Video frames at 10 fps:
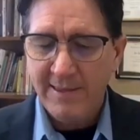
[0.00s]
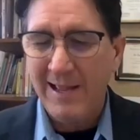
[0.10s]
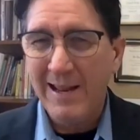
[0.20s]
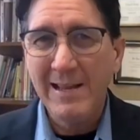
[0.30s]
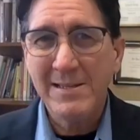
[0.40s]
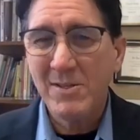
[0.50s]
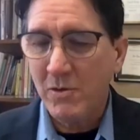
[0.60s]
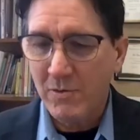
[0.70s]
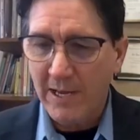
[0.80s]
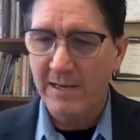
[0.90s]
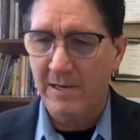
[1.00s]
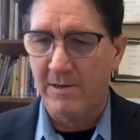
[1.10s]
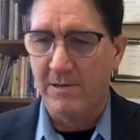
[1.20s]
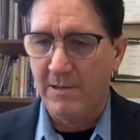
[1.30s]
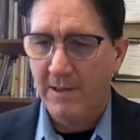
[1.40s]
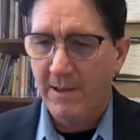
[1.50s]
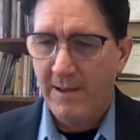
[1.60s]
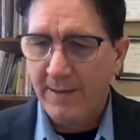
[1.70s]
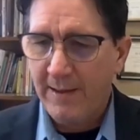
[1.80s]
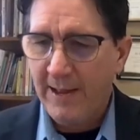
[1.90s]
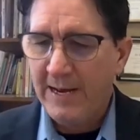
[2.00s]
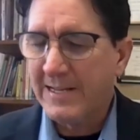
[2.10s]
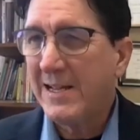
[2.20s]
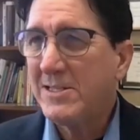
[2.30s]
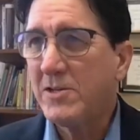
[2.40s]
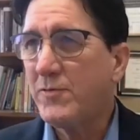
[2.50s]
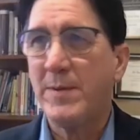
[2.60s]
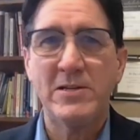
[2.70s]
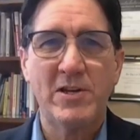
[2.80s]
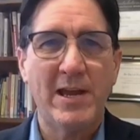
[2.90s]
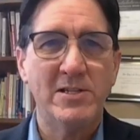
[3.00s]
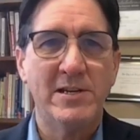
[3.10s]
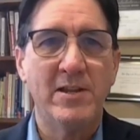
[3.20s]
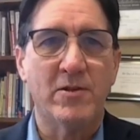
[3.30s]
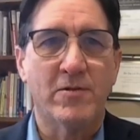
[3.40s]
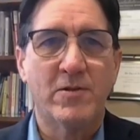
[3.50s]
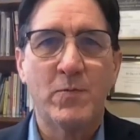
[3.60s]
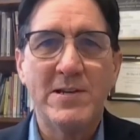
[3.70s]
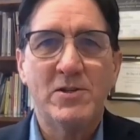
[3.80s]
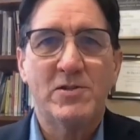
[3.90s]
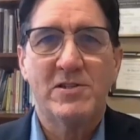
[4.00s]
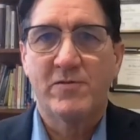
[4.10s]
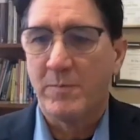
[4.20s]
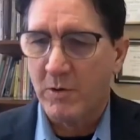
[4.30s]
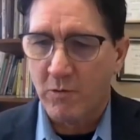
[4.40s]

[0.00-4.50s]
that isn't too technical. And it's not just from education either. The research is from